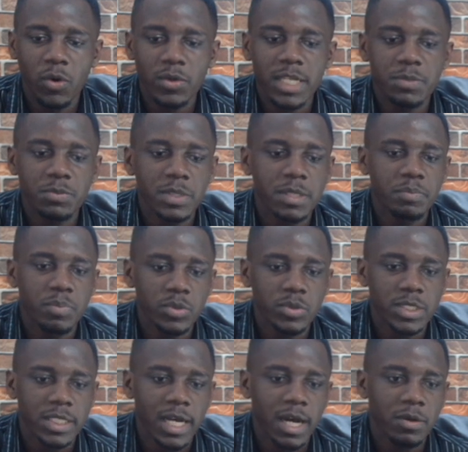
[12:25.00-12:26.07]
all that really
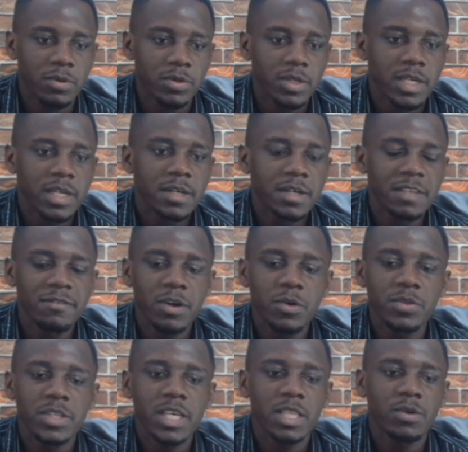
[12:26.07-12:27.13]
pushed out, leave
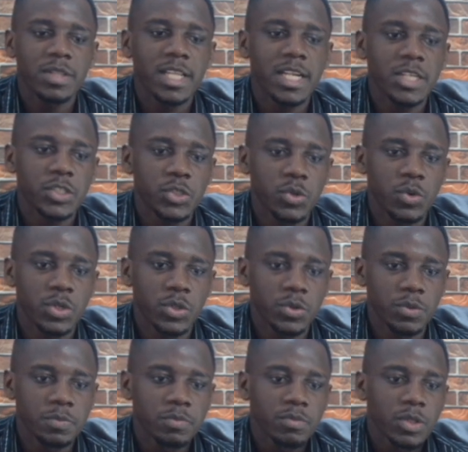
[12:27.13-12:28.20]
alone the other one that I showed
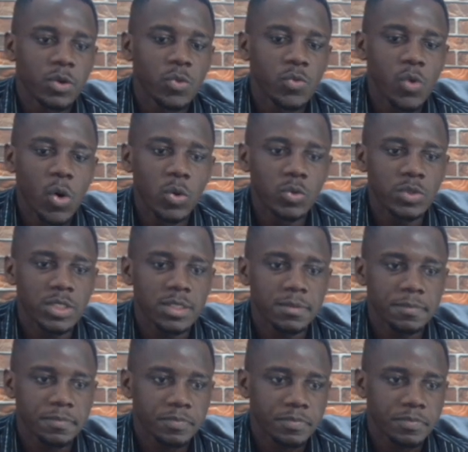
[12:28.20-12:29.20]
you, was